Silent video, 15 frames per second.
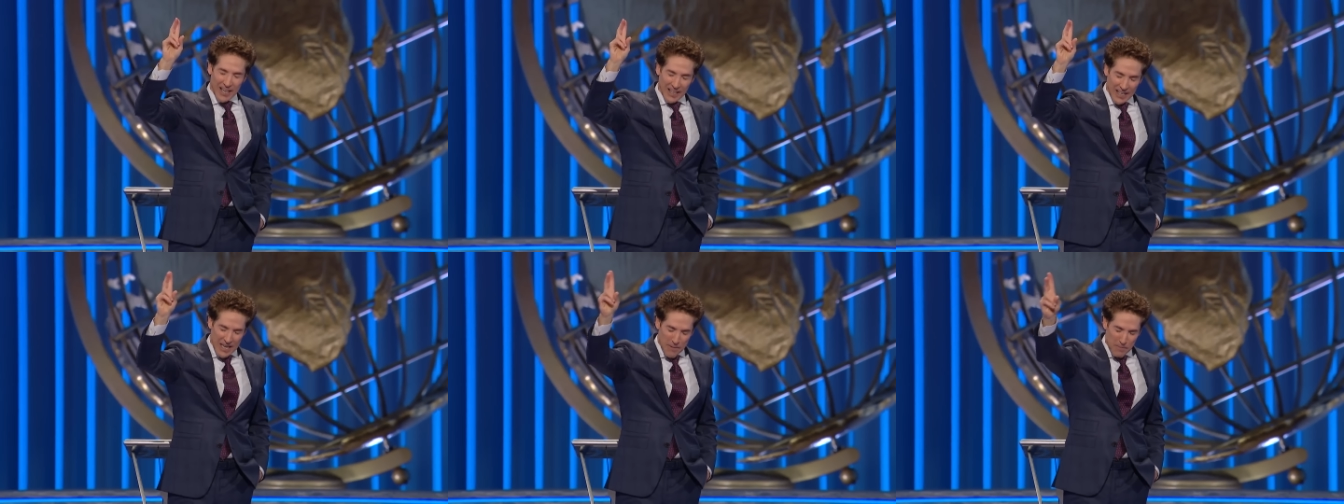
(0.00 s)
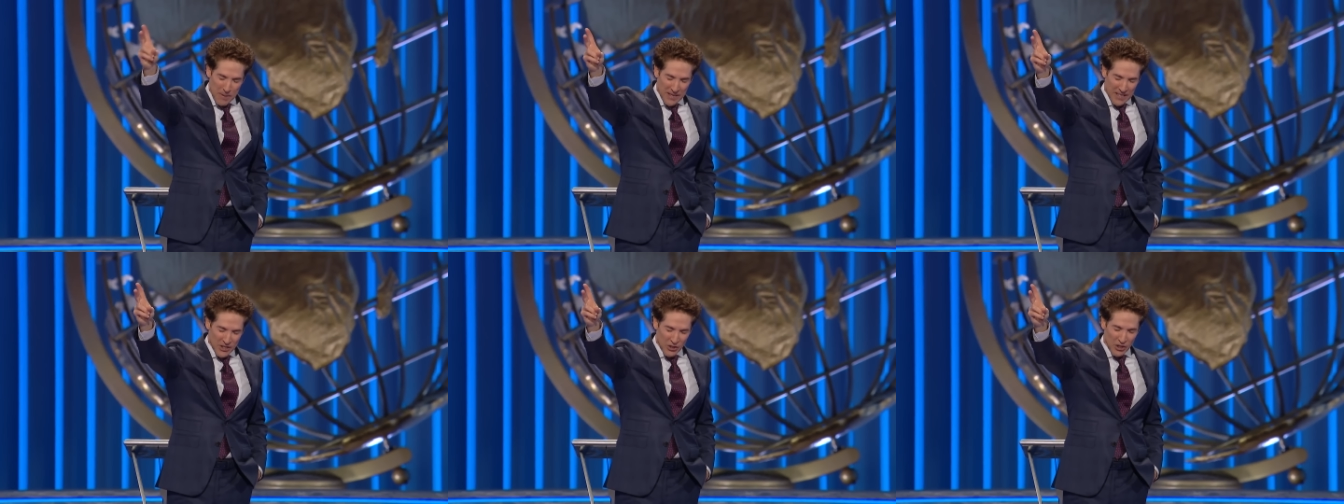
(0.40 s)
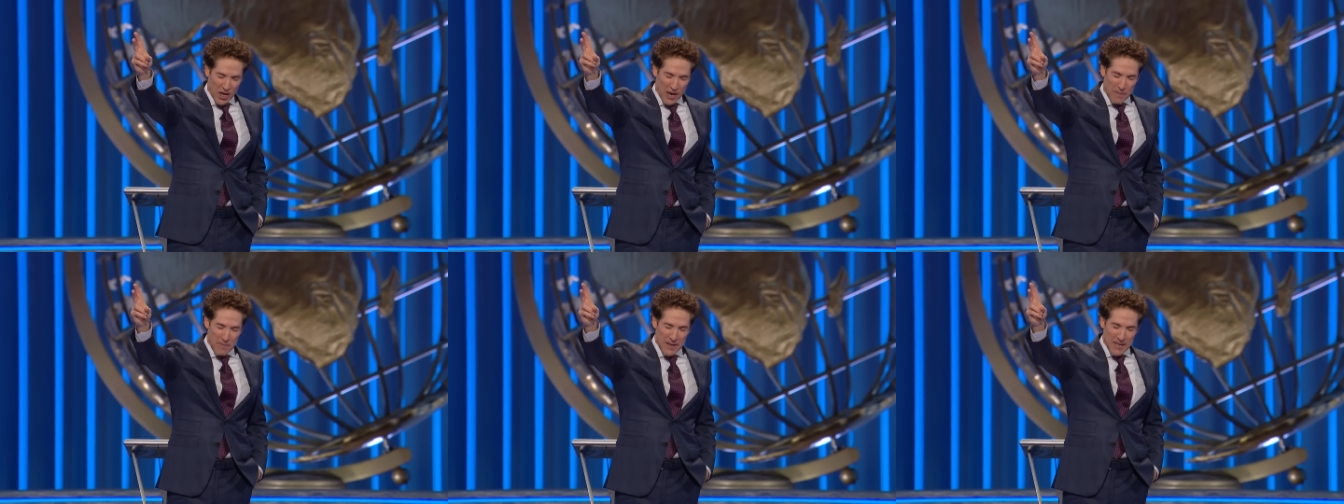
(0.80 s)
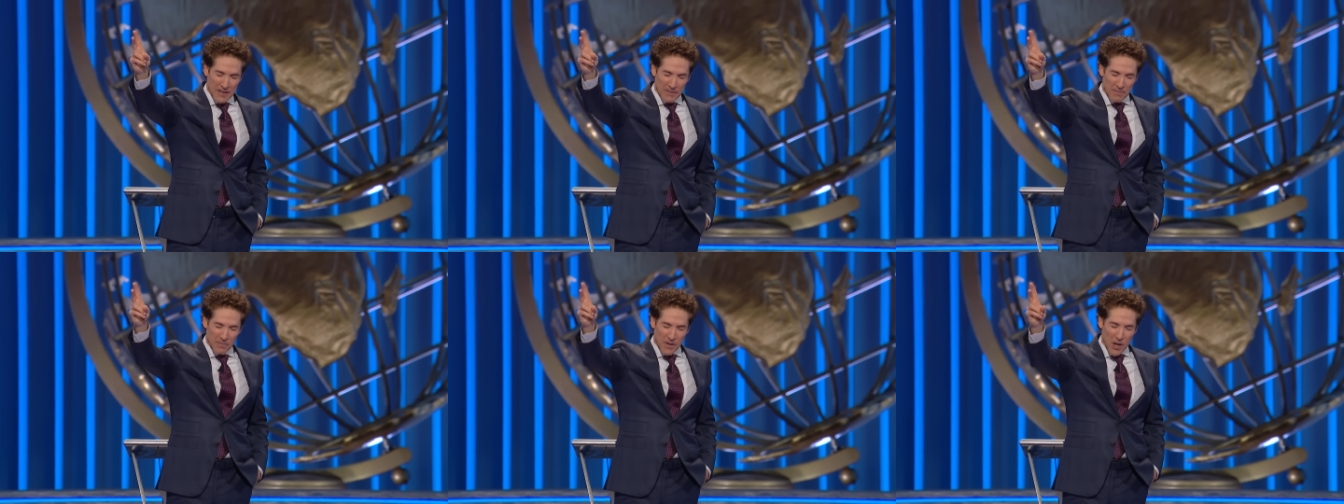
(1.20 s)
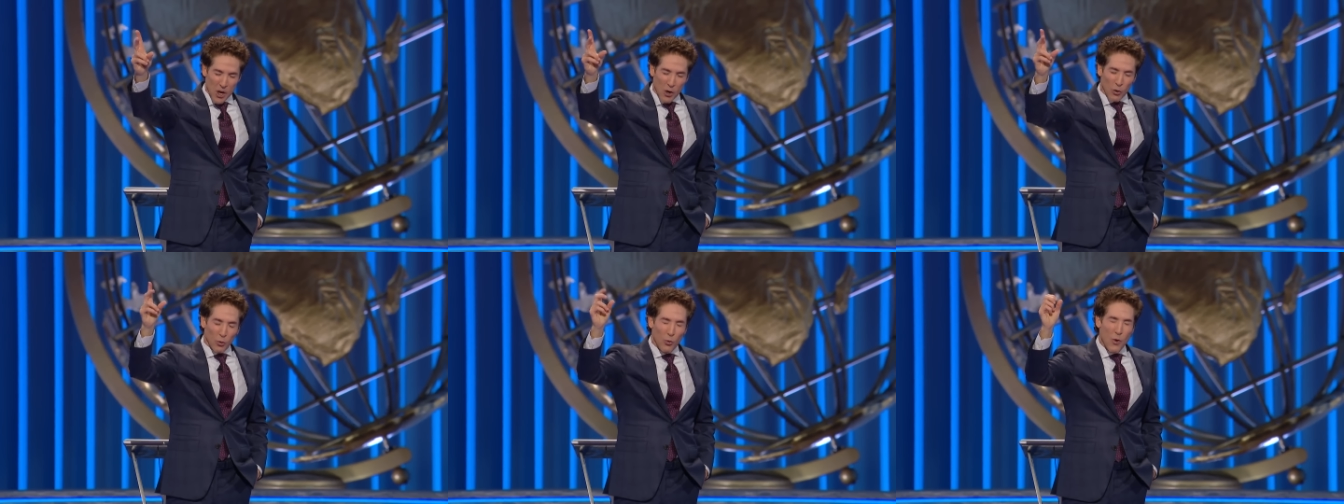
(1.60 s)
leaping is coming,
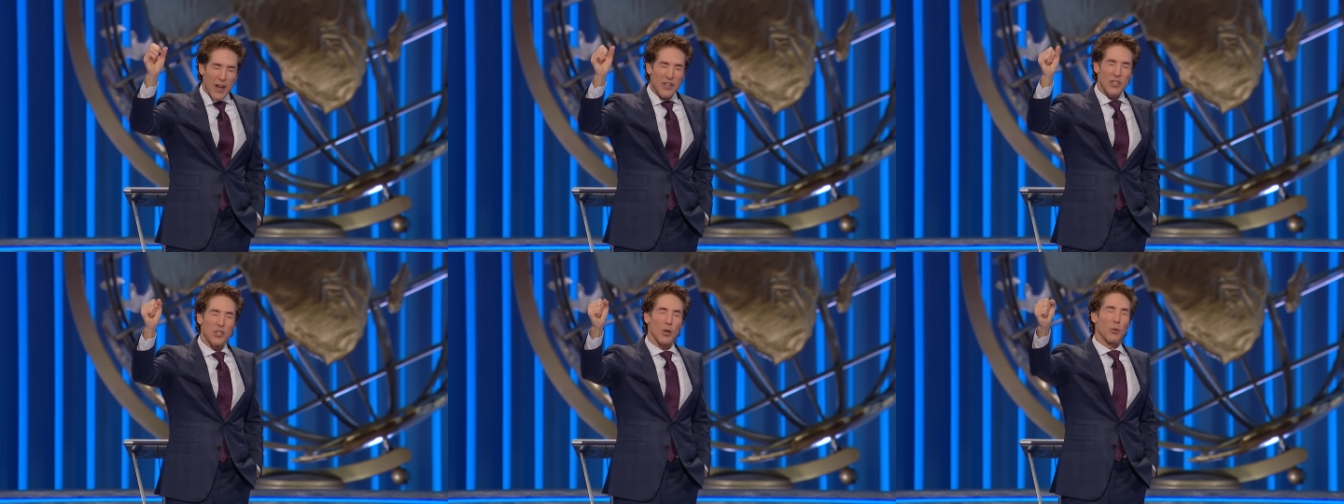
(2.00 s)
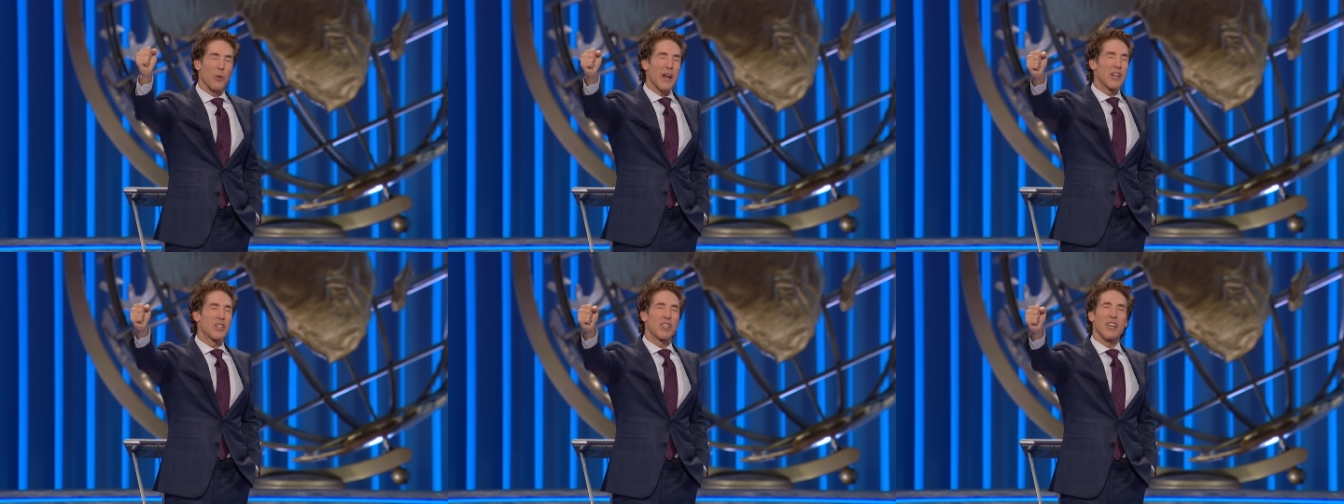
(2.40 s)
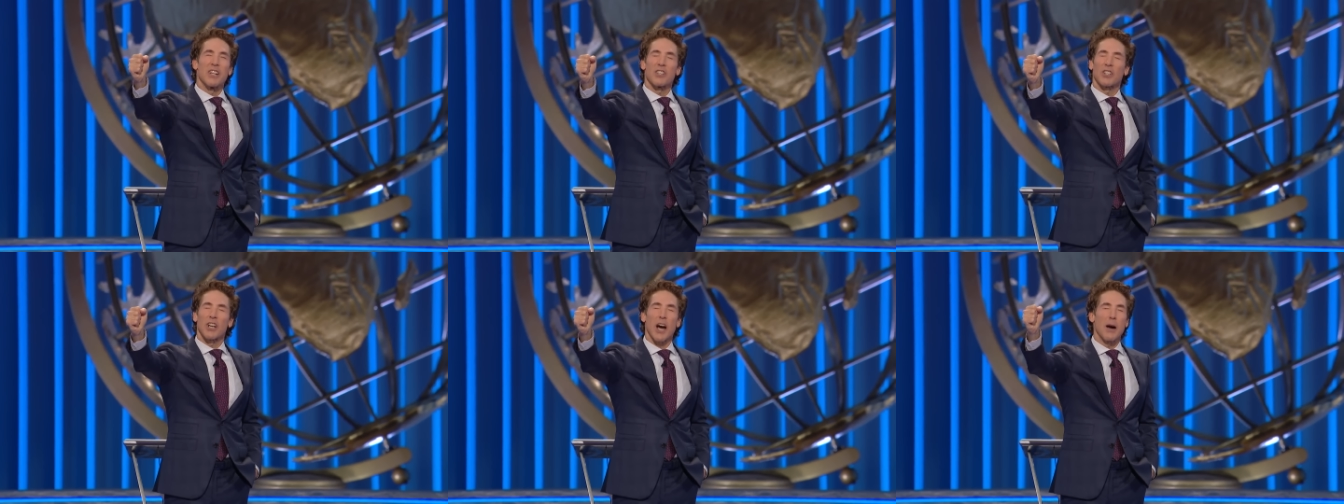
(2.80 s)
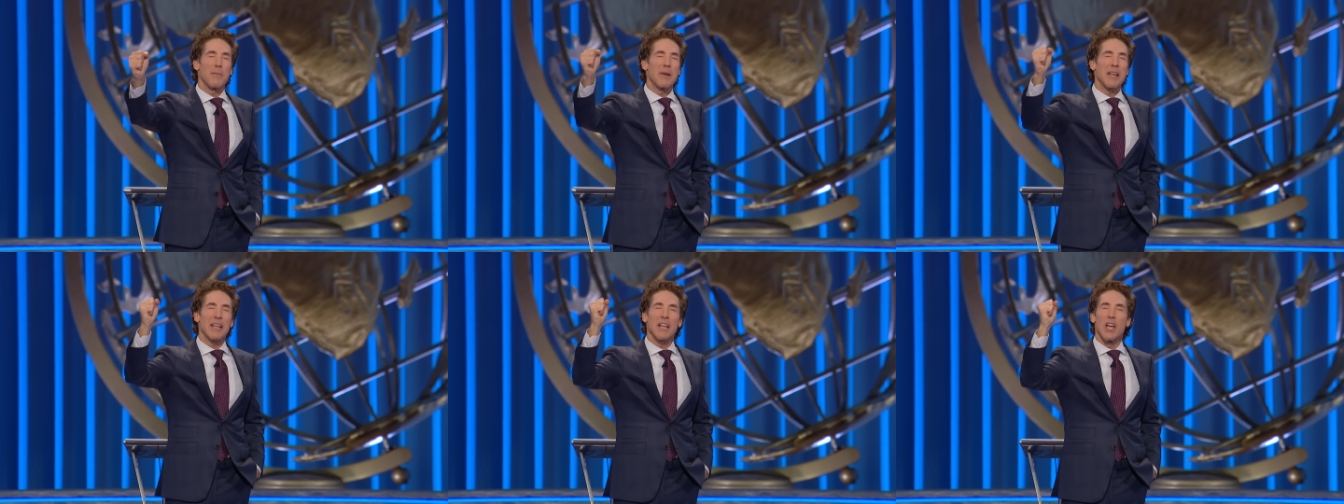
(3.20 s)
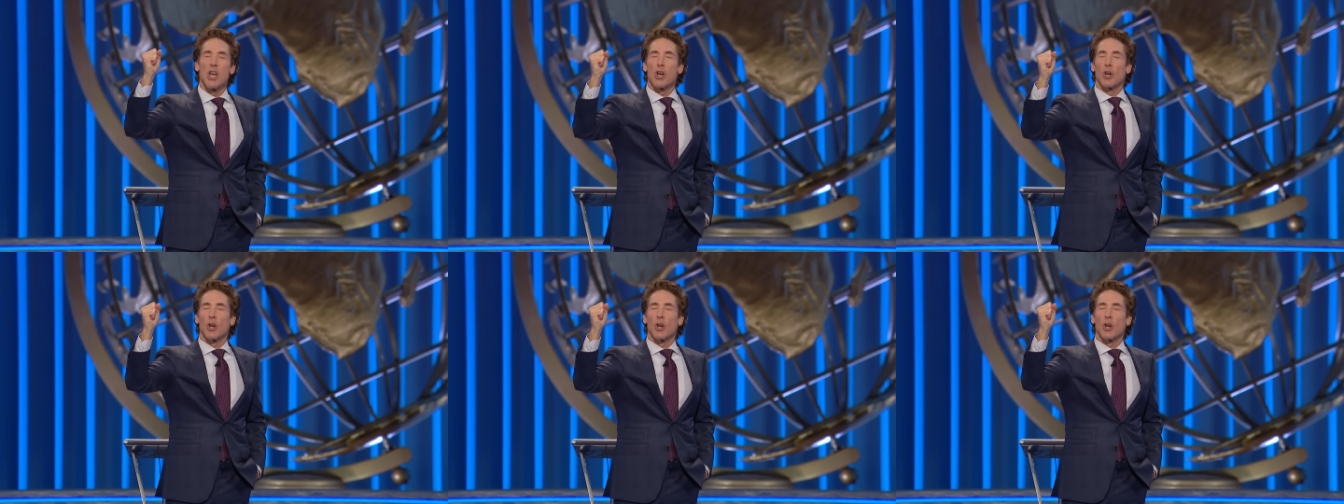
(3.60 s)
restoration is coming,